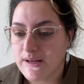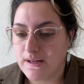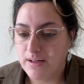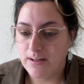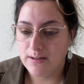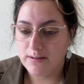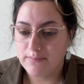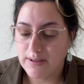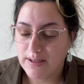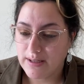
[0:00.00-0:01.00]

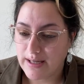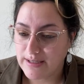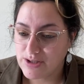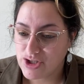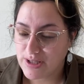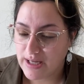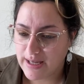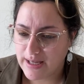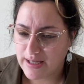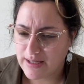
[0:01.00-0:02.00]
Um, Angie,
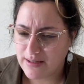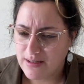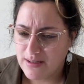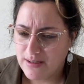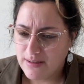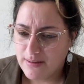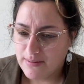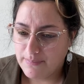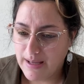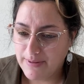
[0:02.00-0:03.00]
hey.
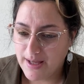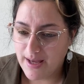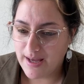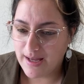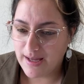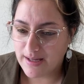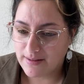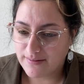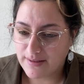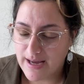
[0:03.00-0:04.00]
Baby
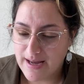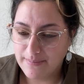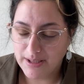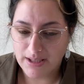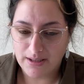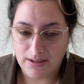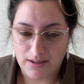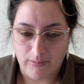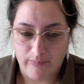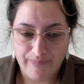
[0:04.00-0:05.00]
cakes, yummy.
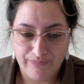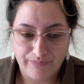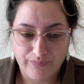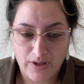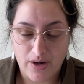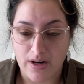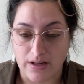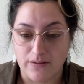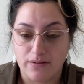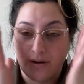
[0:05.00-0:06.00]
All right,
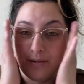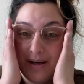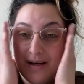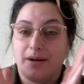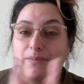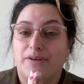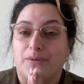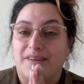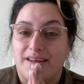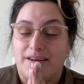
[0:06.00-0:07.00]
so I'm so
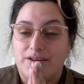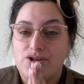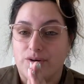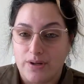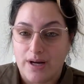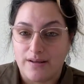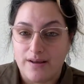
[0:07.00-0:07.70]
excited to show you guys